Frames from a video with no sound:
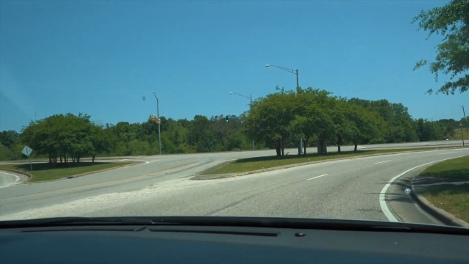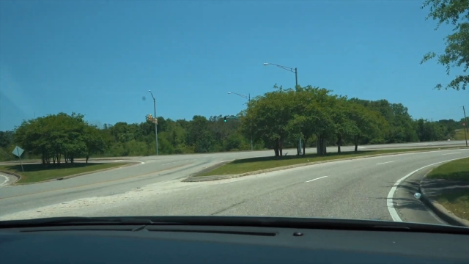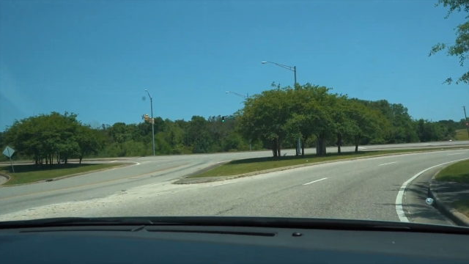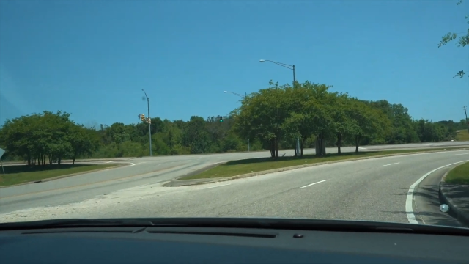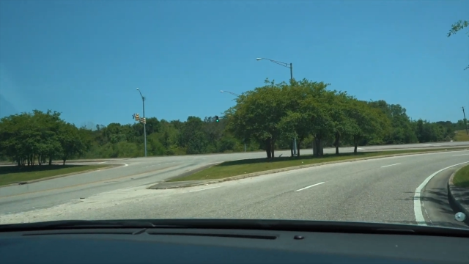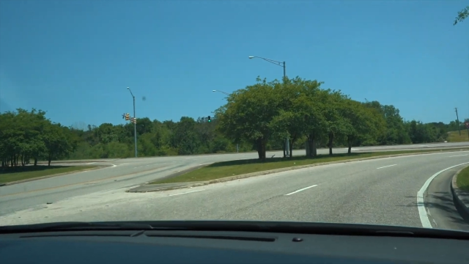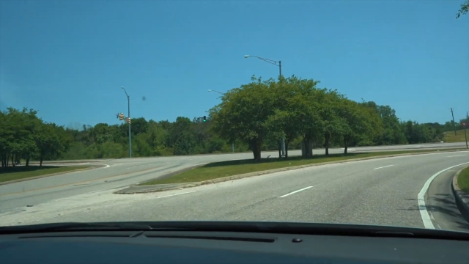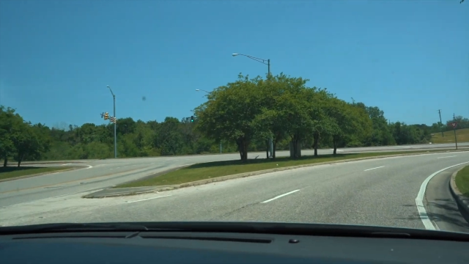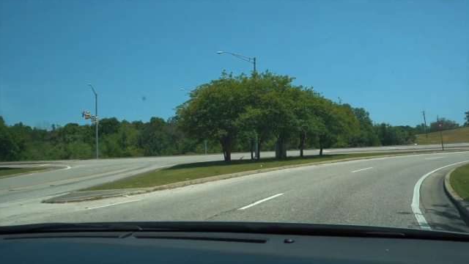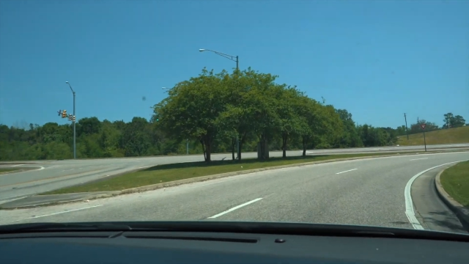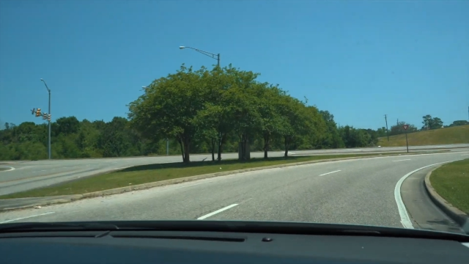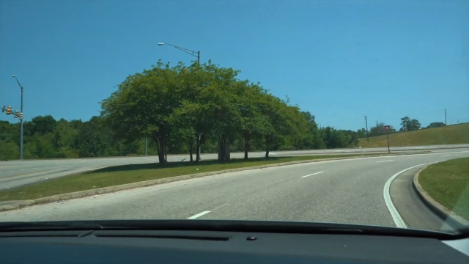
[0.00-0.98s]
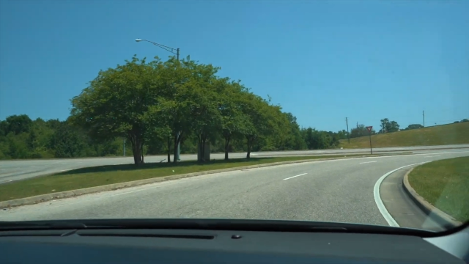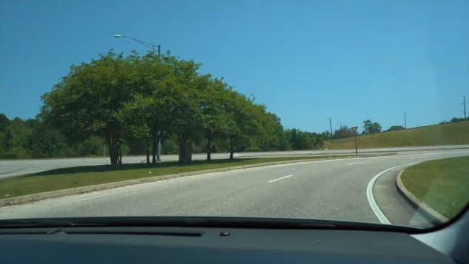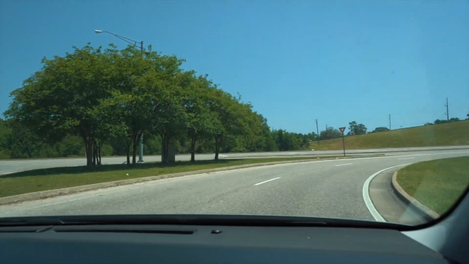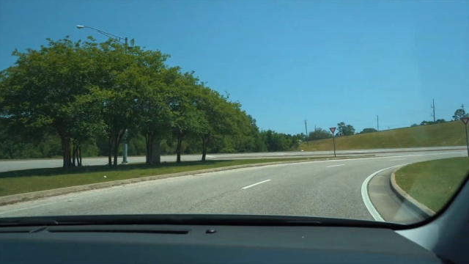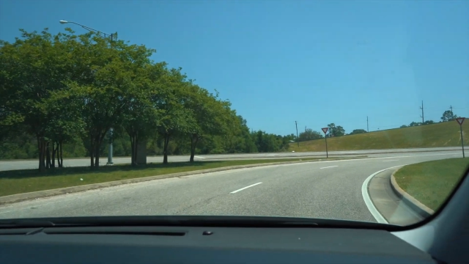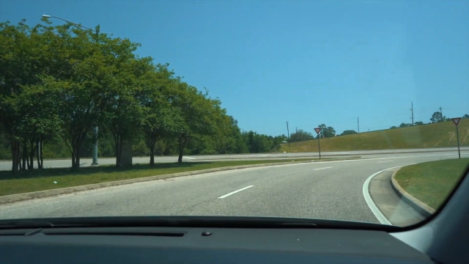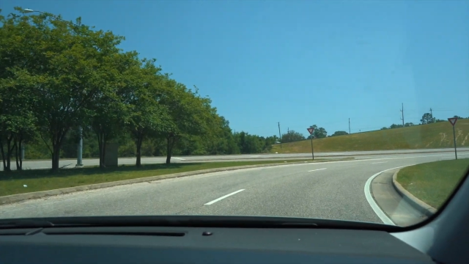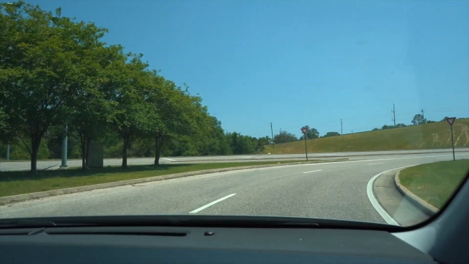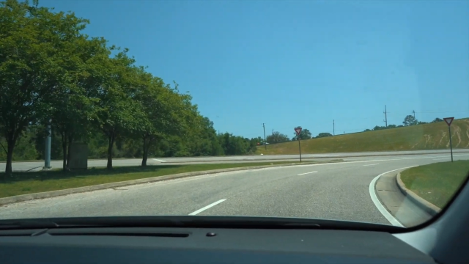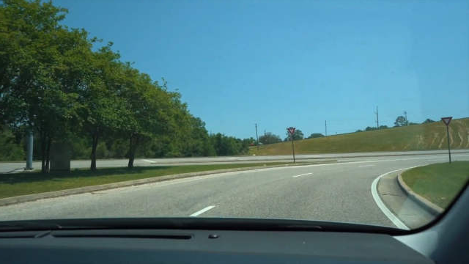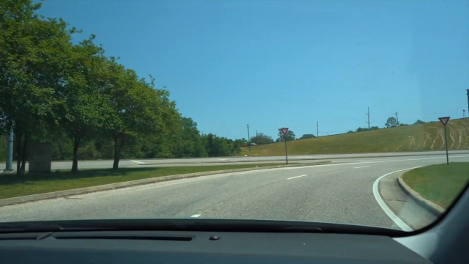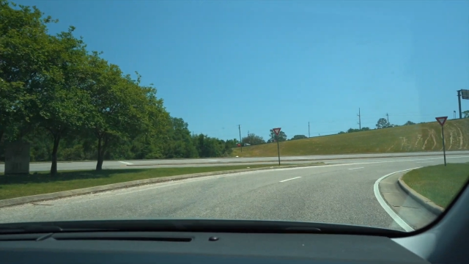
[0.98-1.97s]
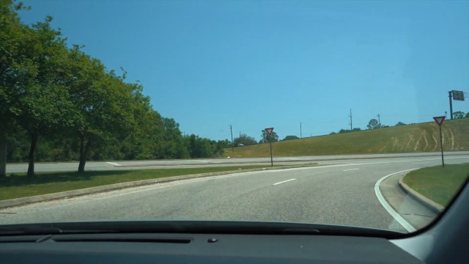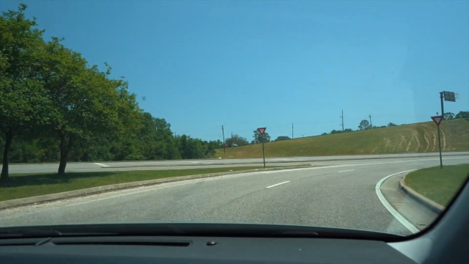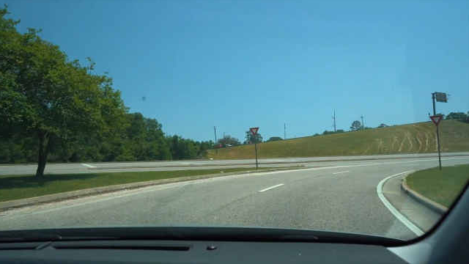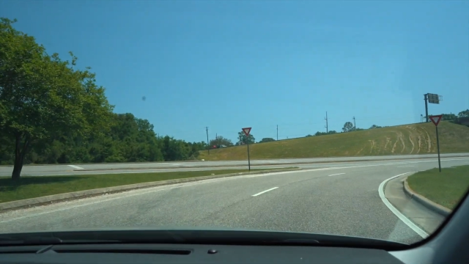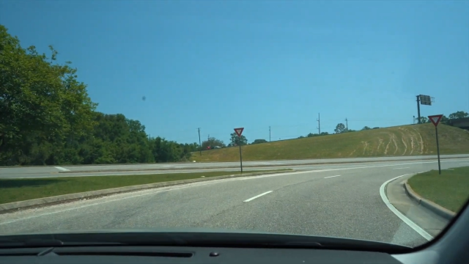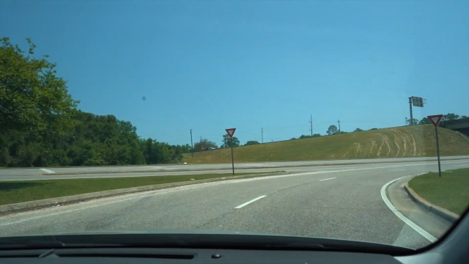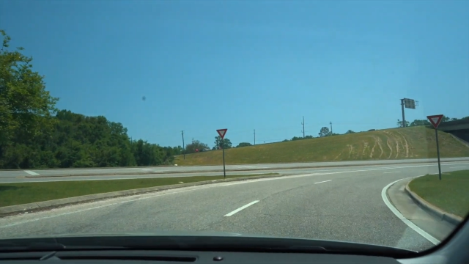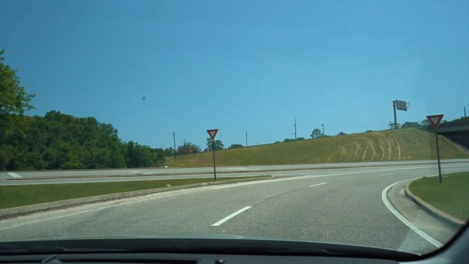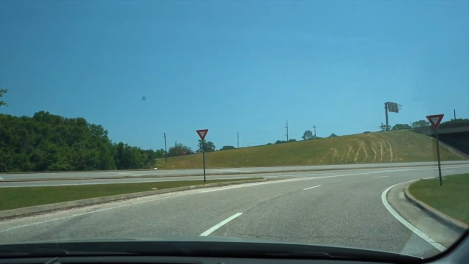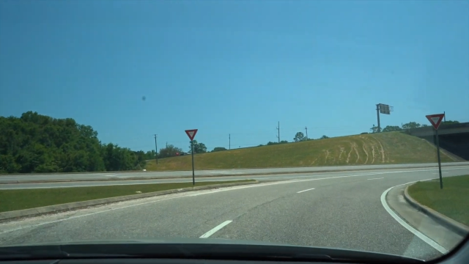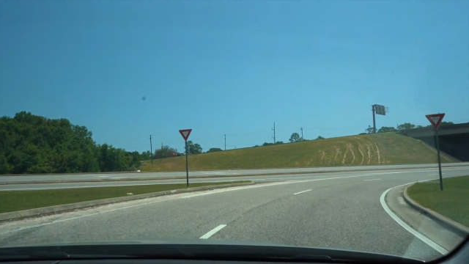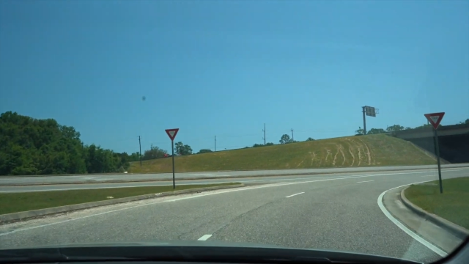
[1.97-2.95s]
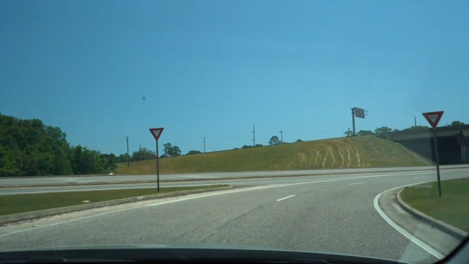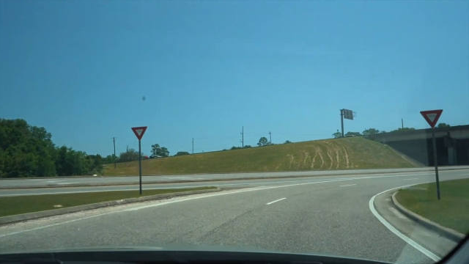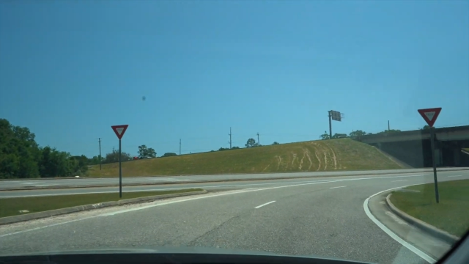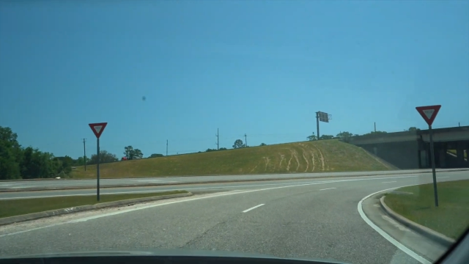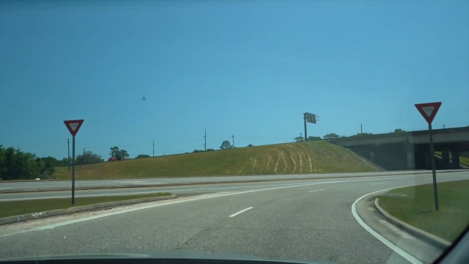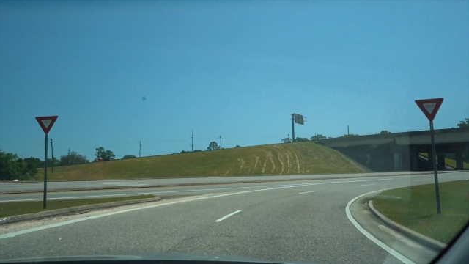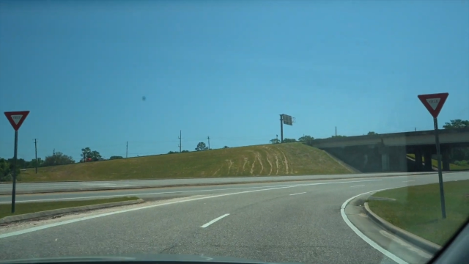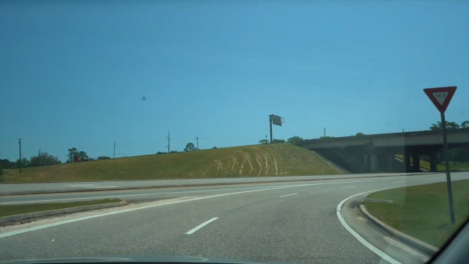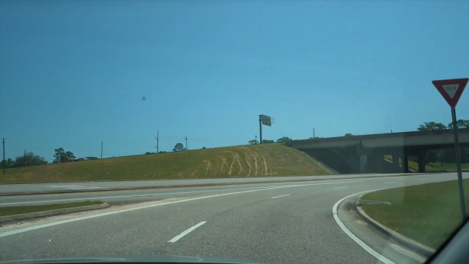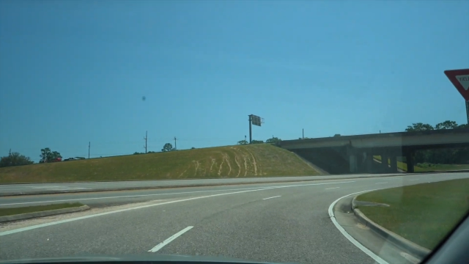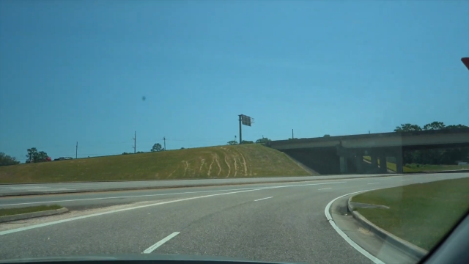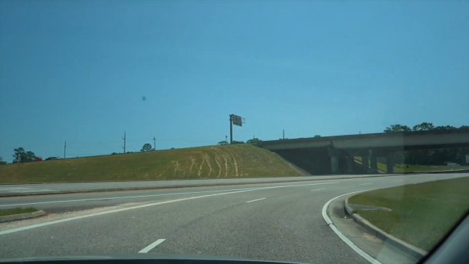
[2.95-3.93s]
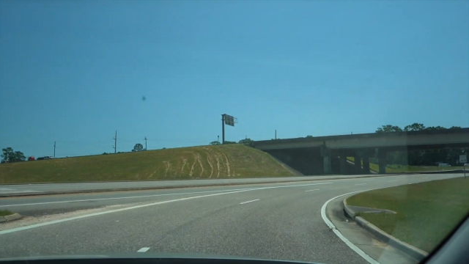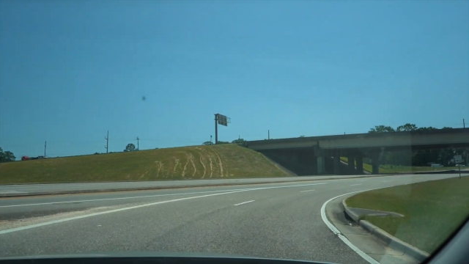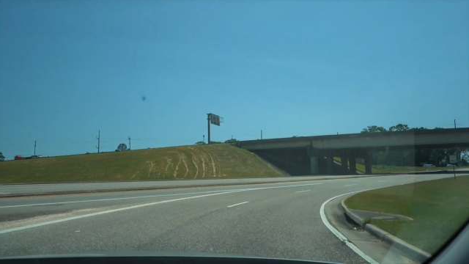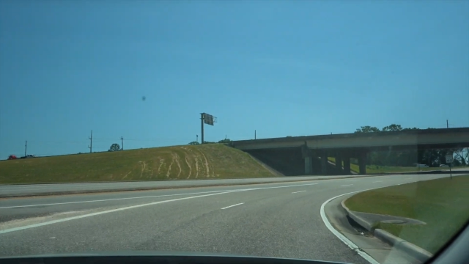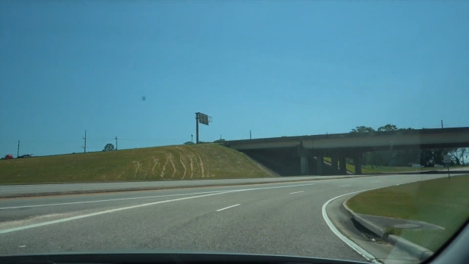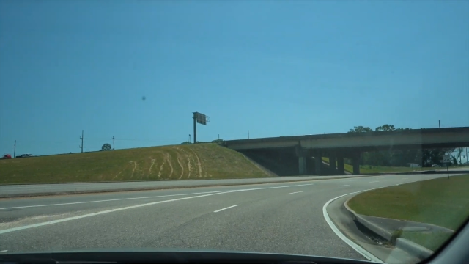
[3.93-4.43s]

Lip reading: Nobody's mouth can be seen.